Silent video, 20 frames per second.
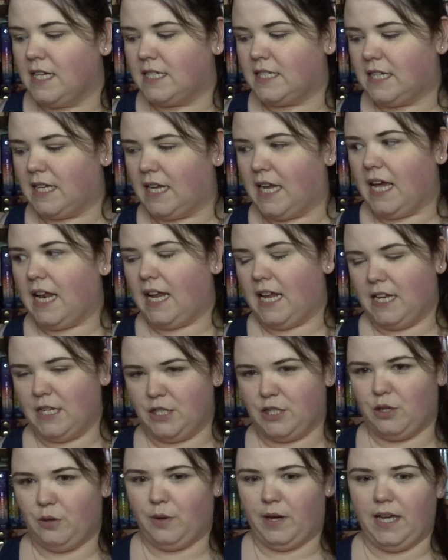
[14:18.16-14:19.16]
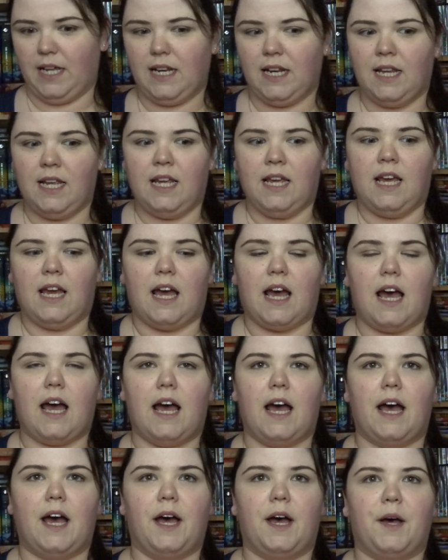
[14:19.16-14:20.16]
into it.
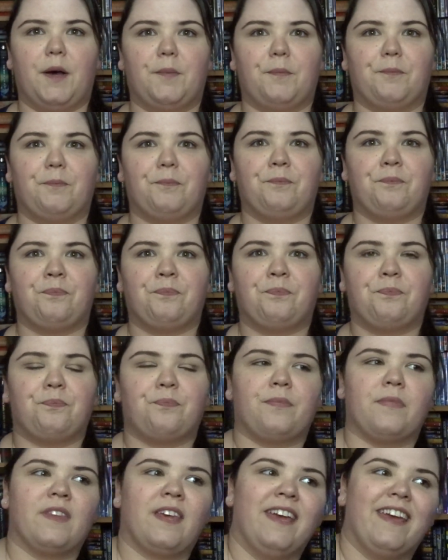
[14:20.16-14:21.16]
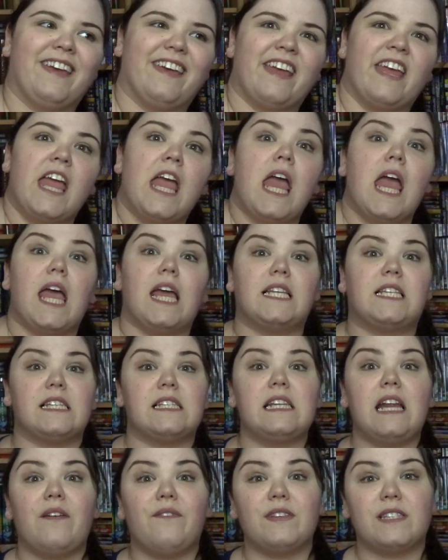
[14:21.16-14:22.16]
It
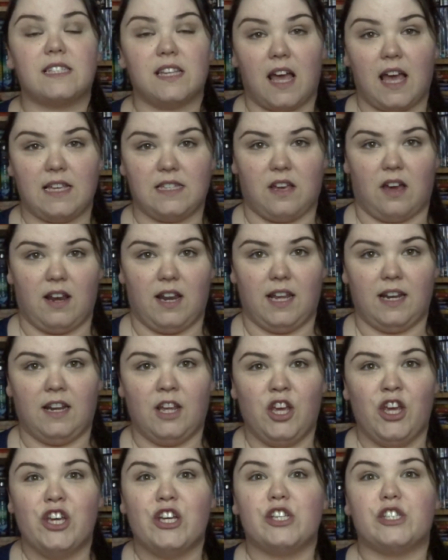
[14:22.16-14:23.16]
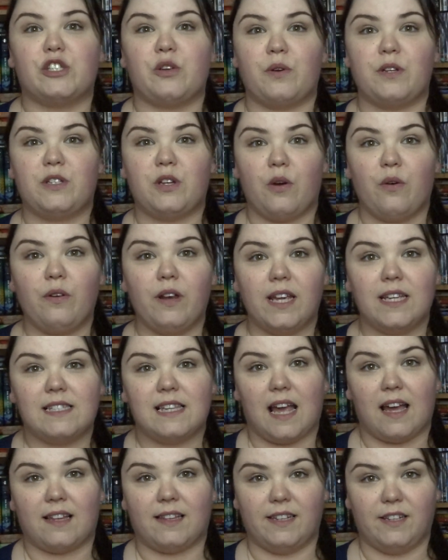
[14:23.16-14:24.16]
doesn't have a size on it, so I don't
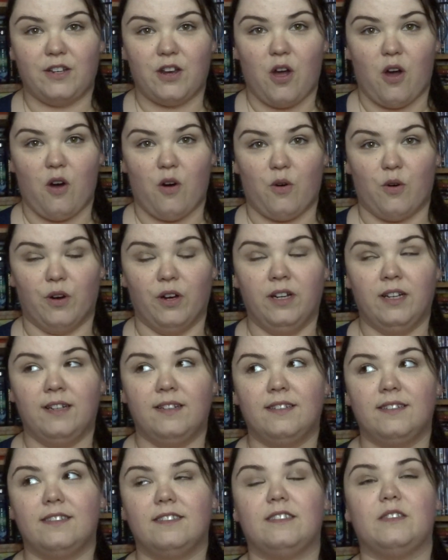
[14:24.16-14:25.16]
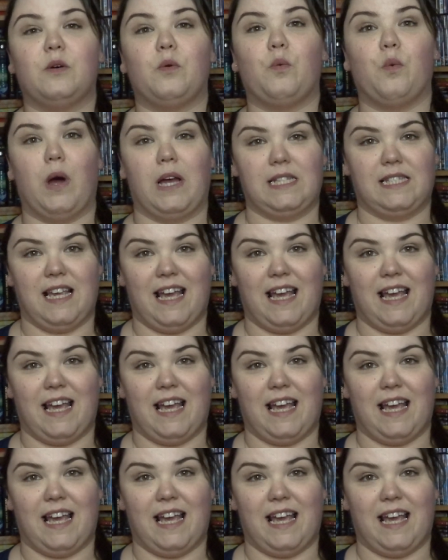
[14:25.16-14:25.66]
exactly know what